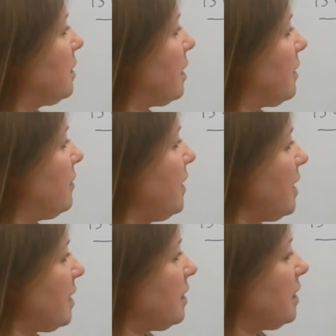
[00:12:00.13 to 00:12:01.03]
And
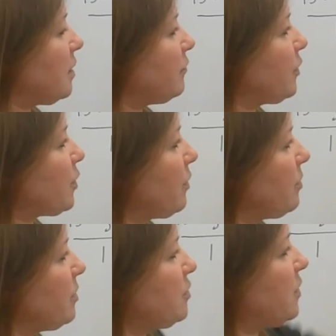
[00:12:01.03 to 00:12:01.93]
then, if you're
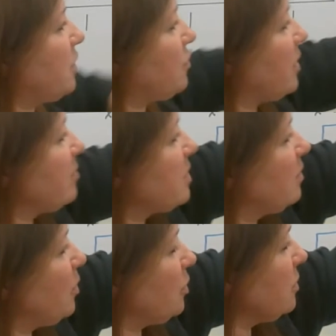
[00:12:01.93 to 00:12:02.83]
going between grams
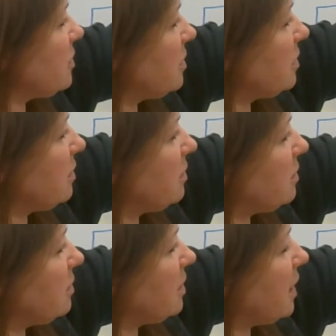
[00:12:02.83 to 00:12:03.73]
and moles,
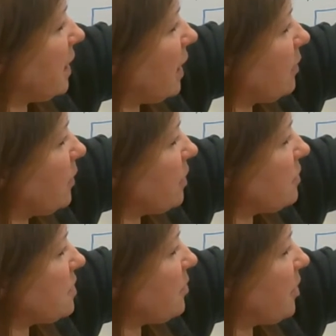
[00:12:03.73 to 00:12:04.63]
again, we
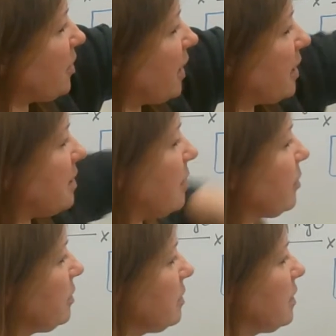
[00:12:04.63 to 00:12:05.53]
use the periodic
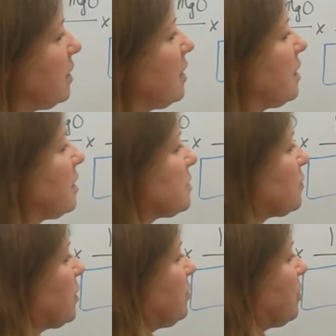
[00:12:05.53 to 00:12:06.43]
table. It's
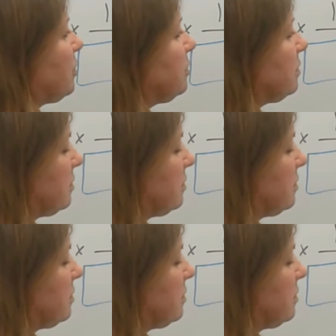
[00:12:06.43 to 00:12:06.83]
1 mole.